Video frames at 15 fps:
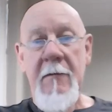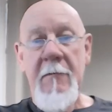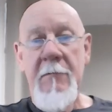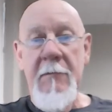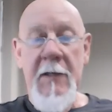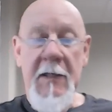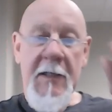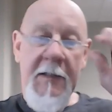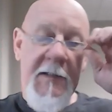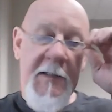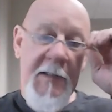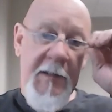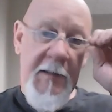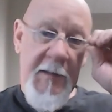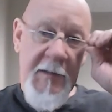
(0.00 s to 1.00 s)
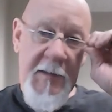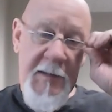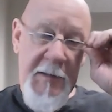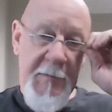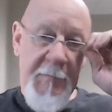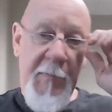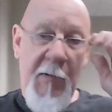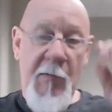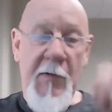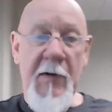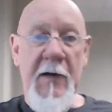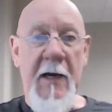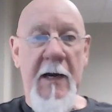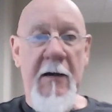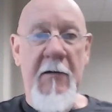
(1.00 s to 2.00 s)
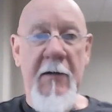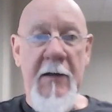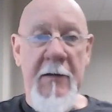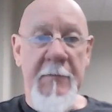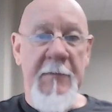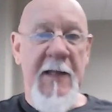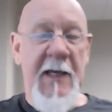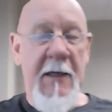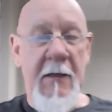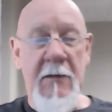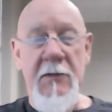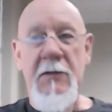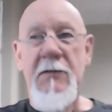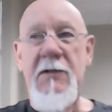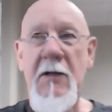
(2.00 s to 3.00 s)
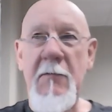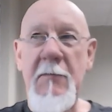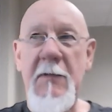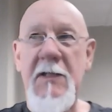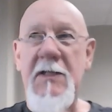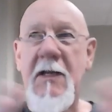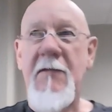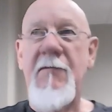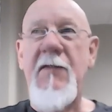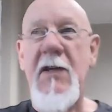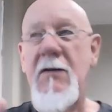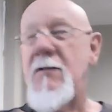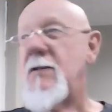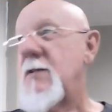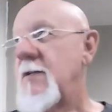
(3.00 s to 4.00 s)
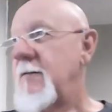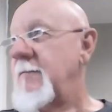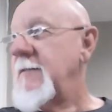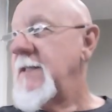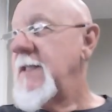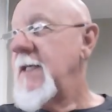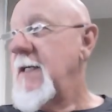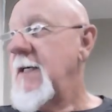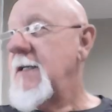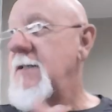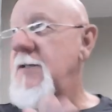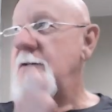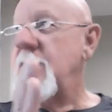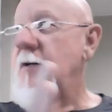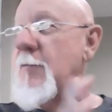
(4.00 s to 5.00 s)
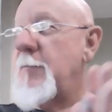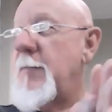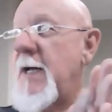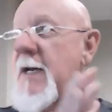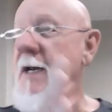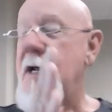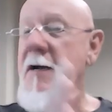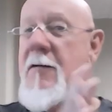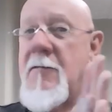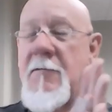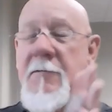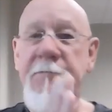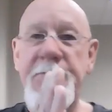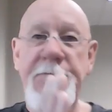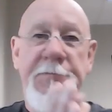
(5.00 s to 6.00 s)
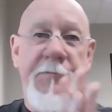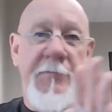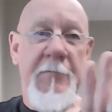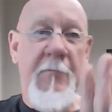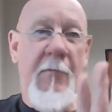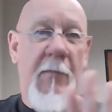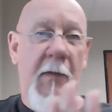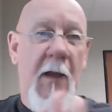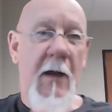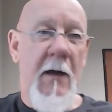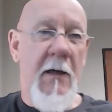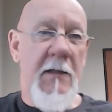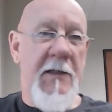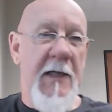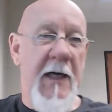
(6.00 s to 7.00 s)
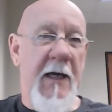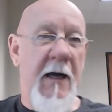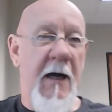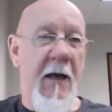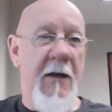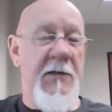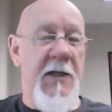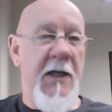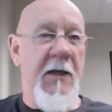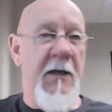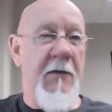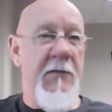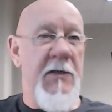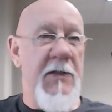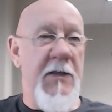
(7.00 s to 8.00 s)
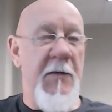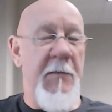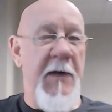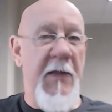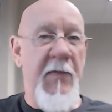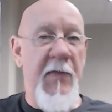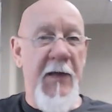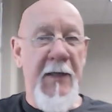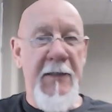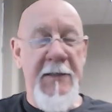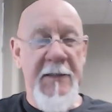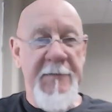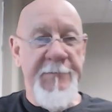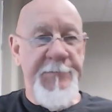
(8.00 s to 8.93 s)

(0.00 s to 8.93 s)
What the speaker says: but it's an important area because there's so much confusion. As you know by now, psychology covers so many things.